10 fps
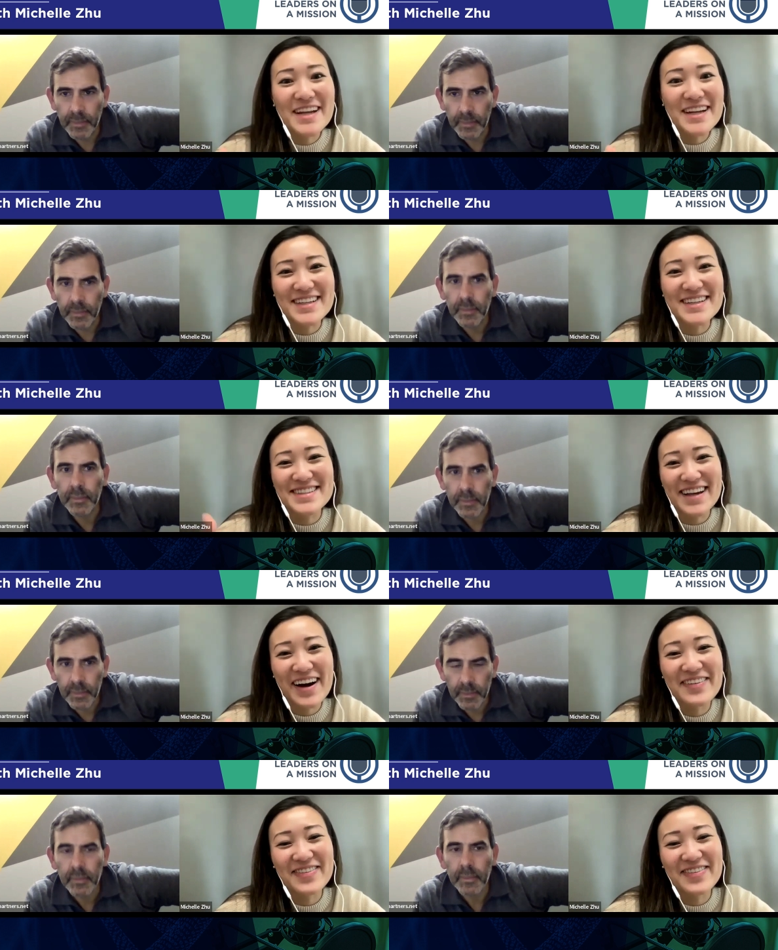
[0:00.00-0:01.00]

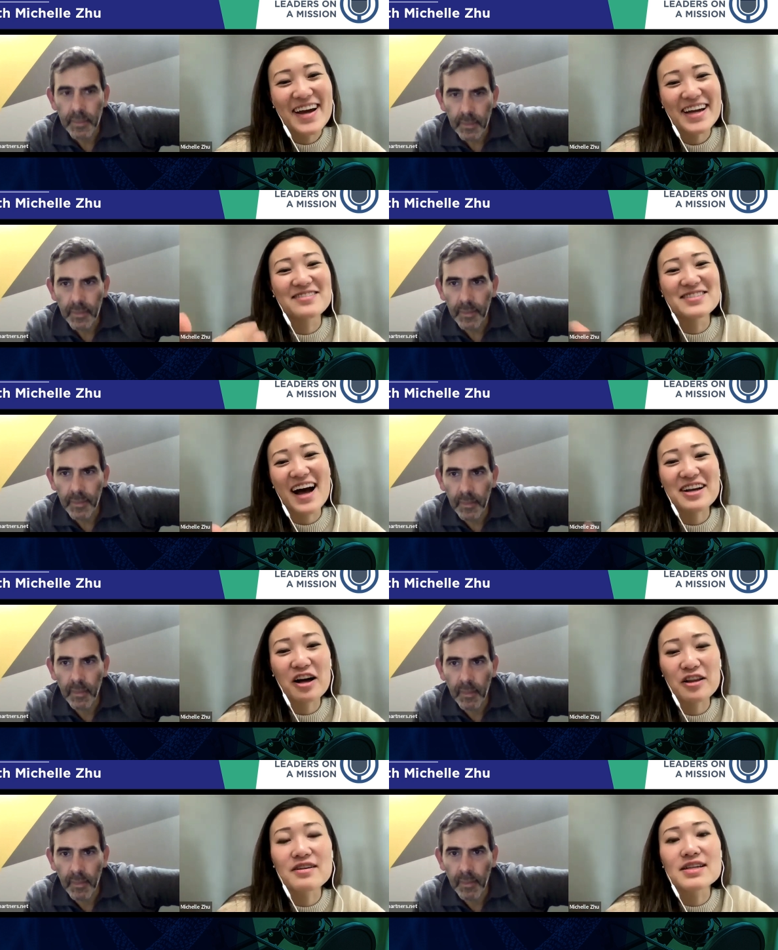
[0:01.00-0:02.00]
Speaker 1: quantities of kind of
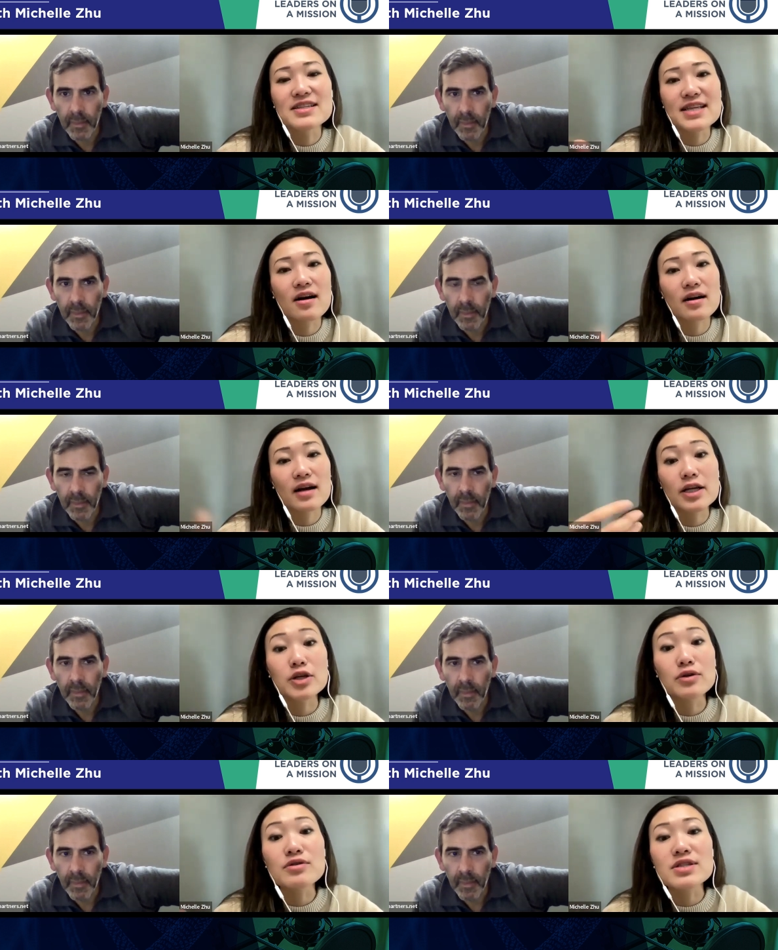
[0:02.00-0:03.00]
dye colorants that are
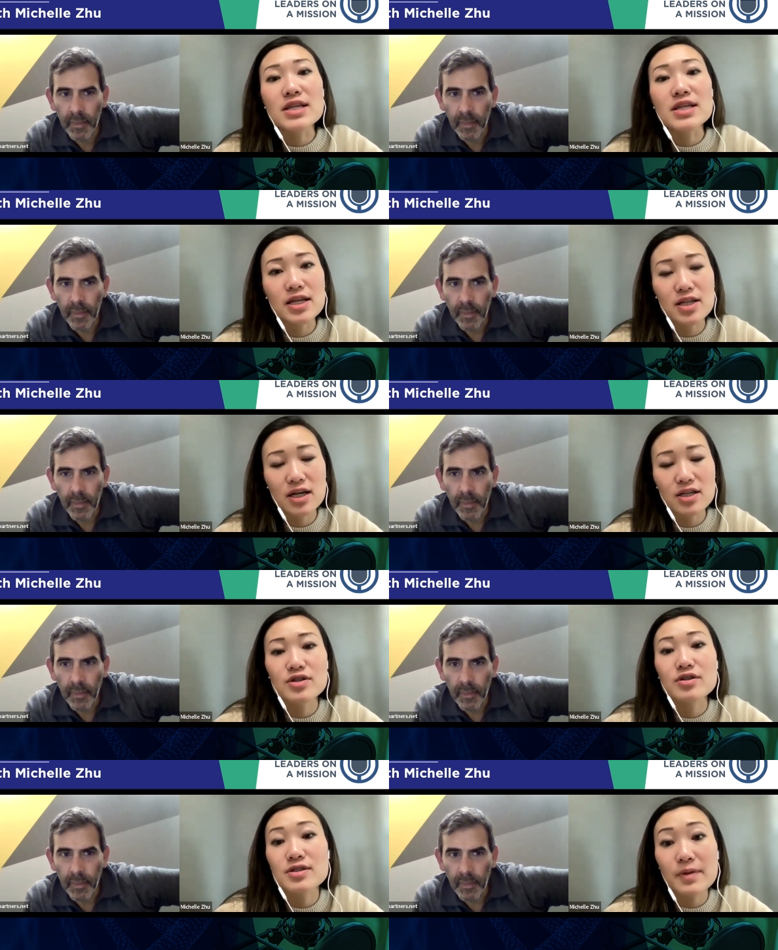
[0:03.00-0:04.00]
kind of used in the
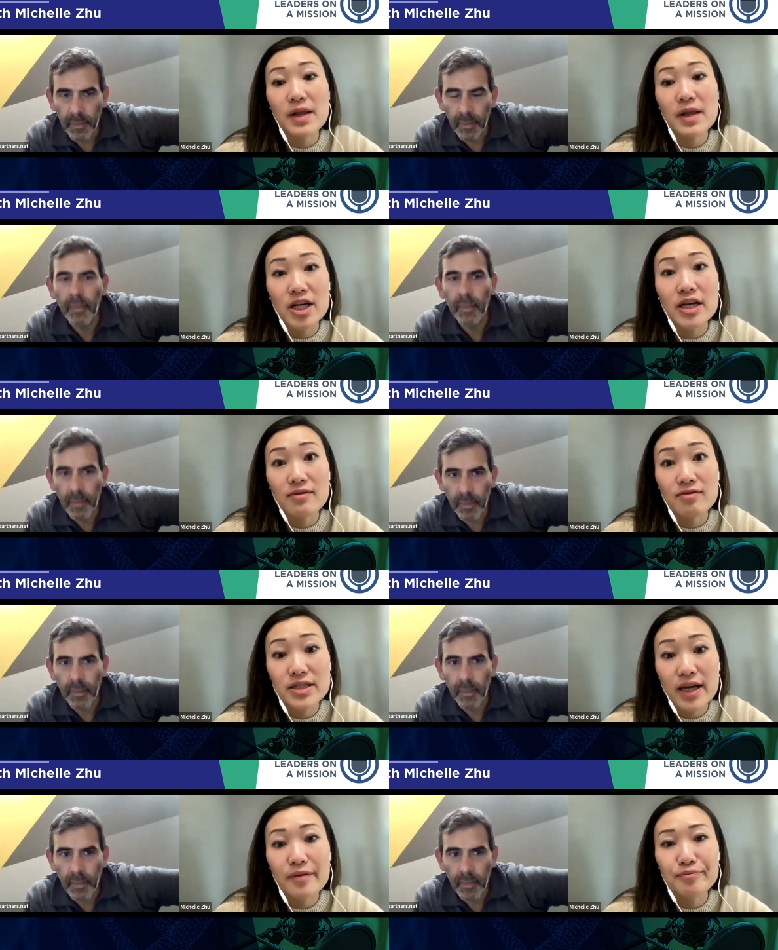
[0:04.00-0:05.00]
industrial supply chain
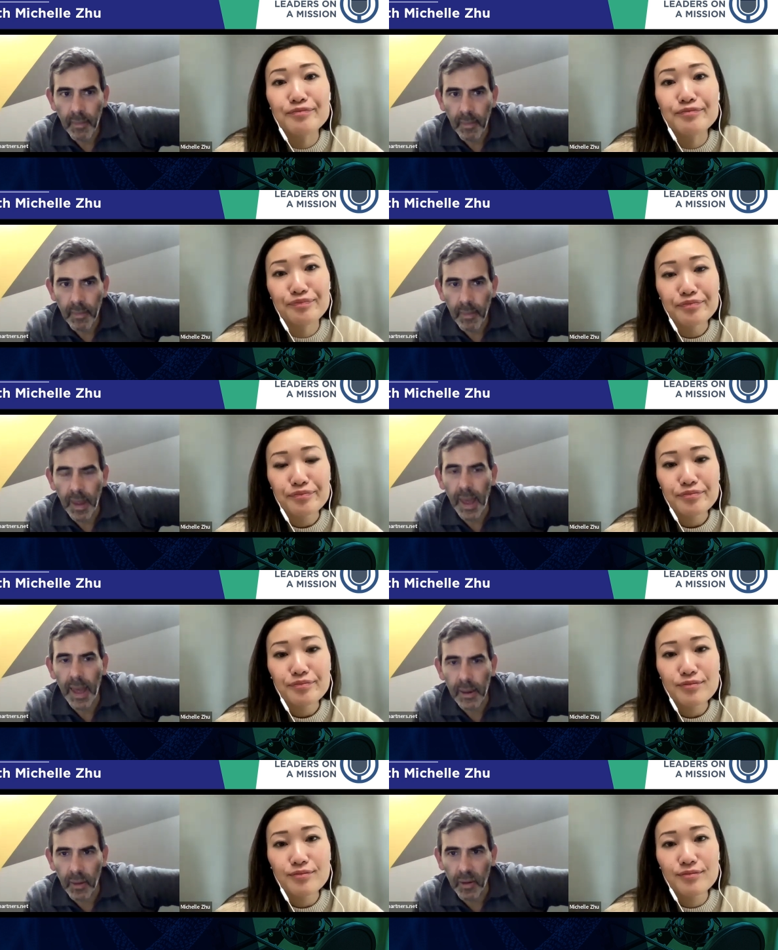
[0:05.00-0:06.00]
every day.
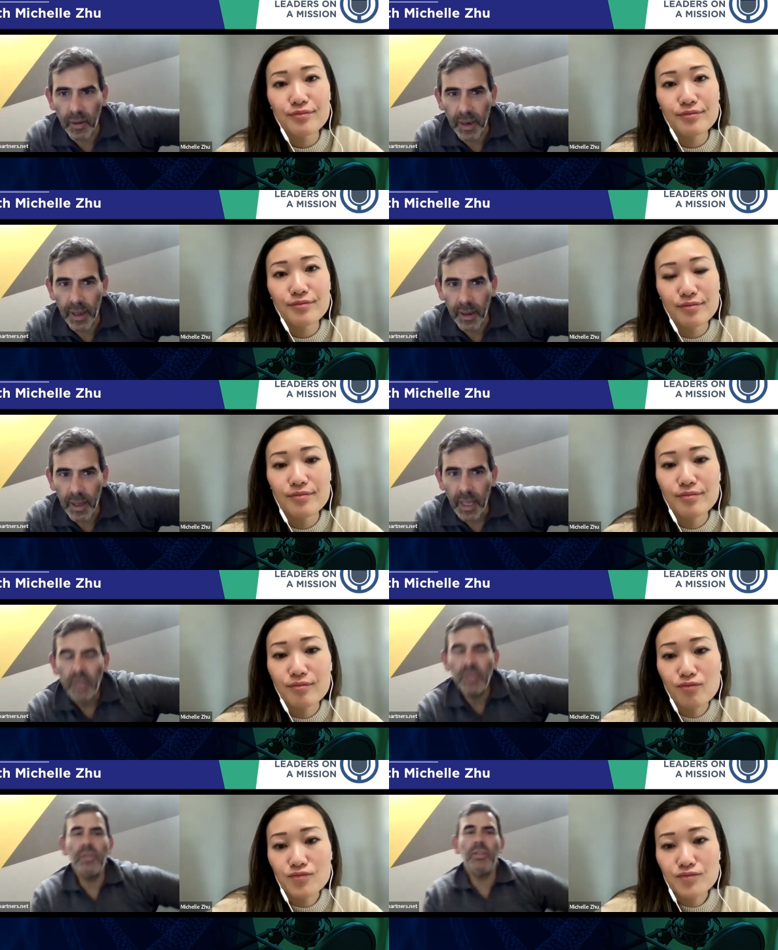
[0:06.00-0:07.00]
Speaker 2: Yeah, got it.
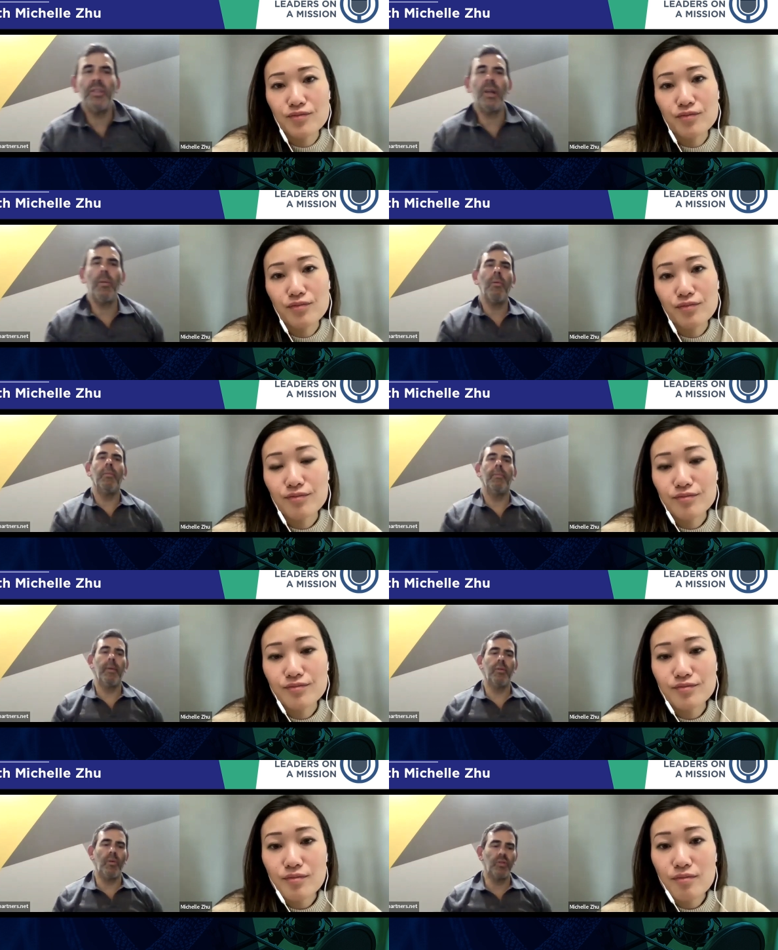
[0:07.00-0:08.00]
Just, I won't
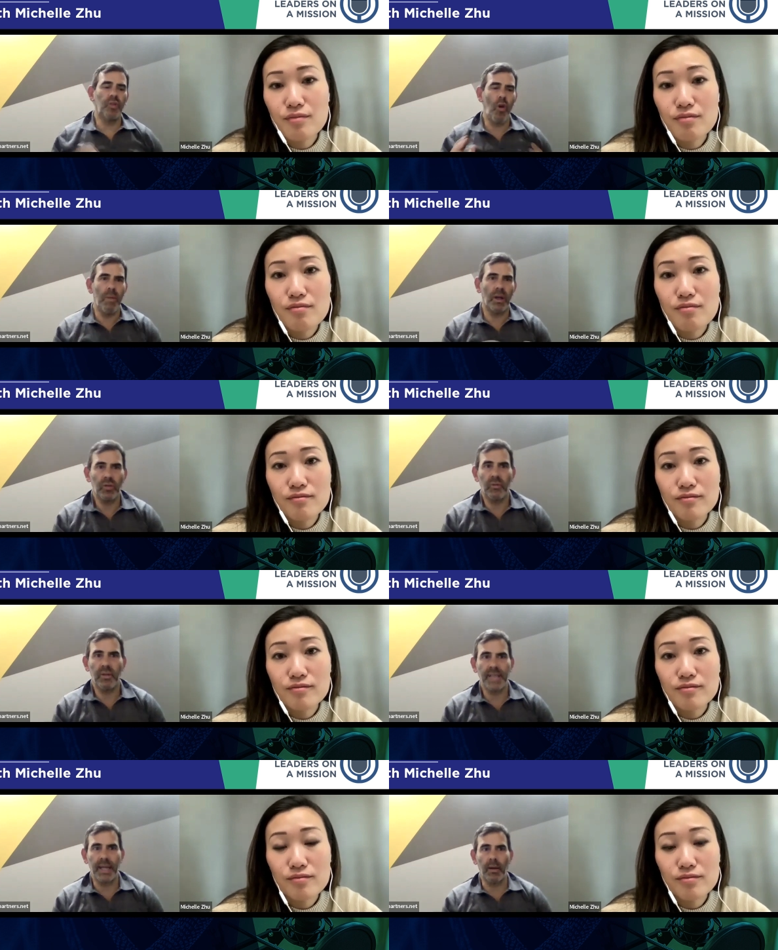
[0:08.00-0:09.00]
dwell too much
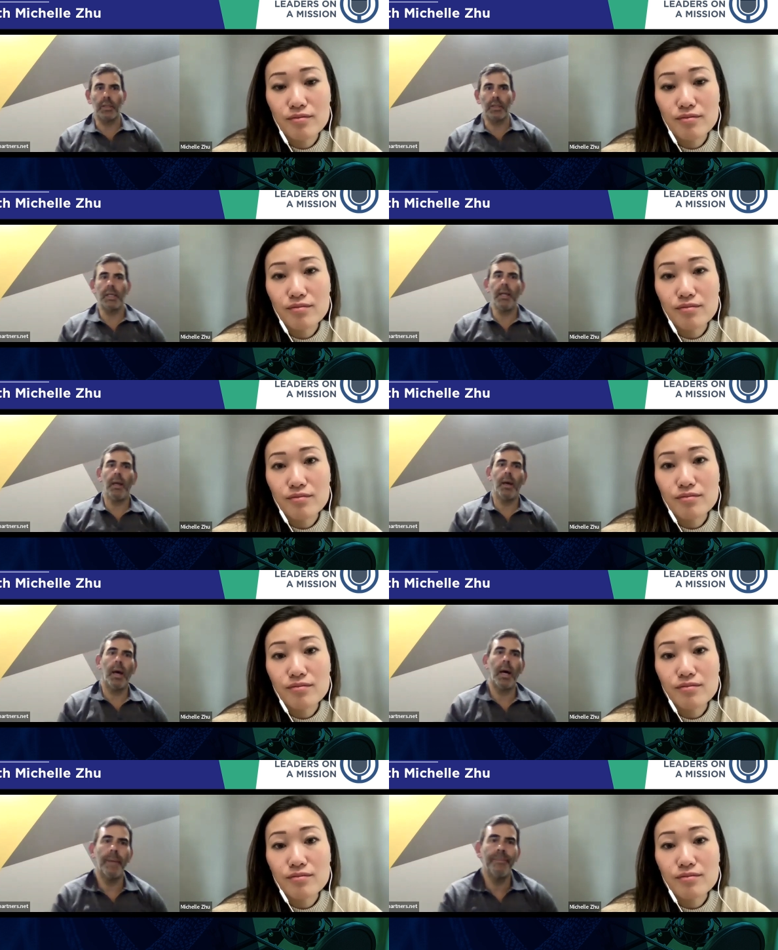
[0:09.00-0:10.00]
on the technology,
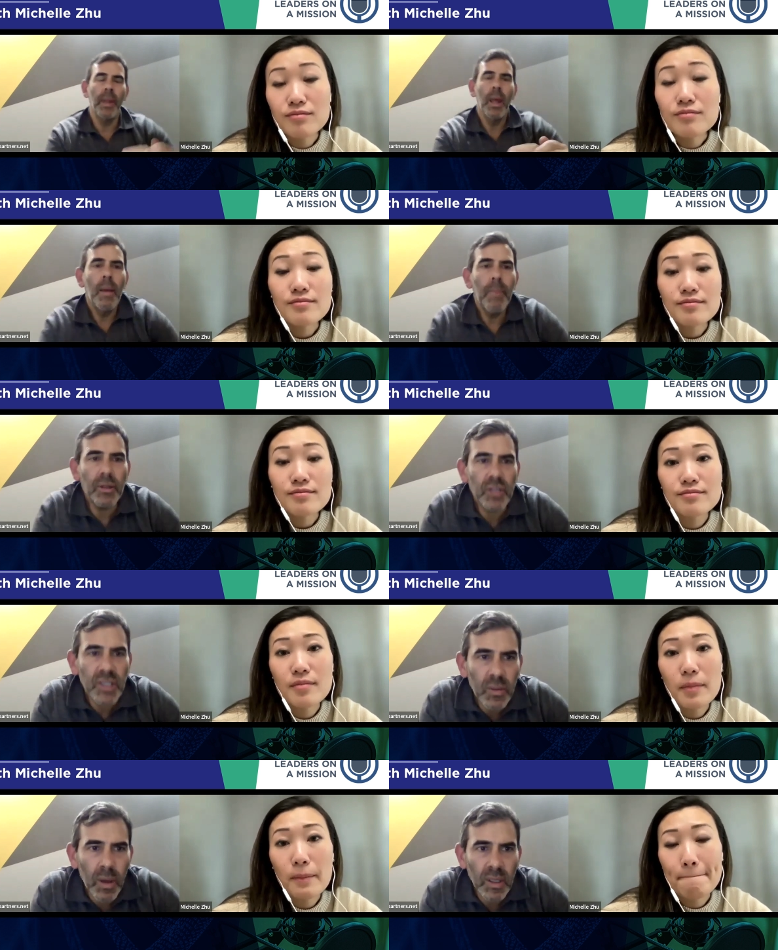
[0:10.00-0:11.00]
um, mm-hmm. but
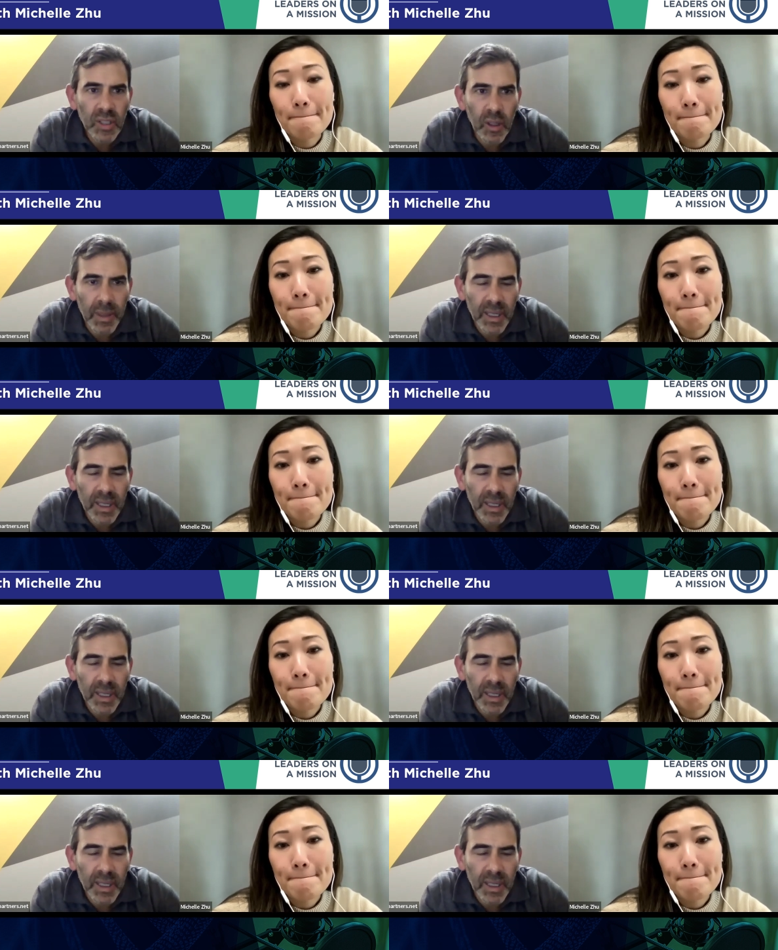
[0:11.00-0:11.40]
just to ask you,